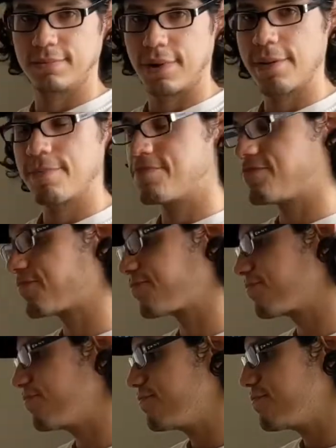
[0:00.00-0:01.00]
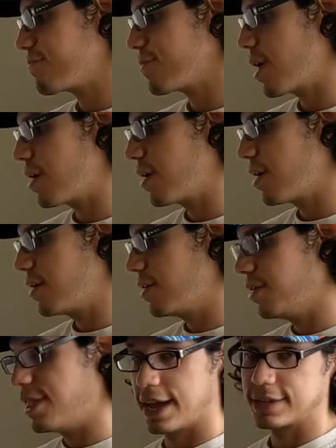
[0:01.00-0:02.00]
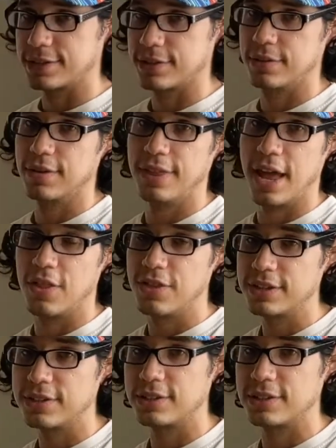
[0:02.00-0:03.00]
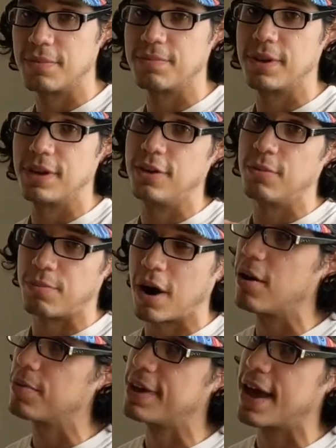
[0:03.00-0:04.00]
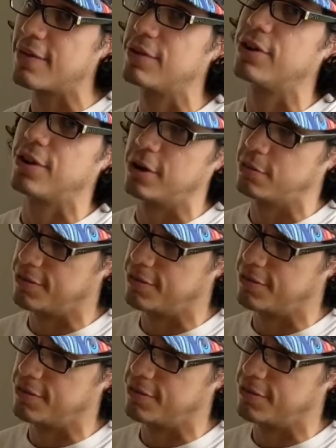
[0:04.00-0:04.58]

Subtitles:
right? Next, now this is something you probably haven't heard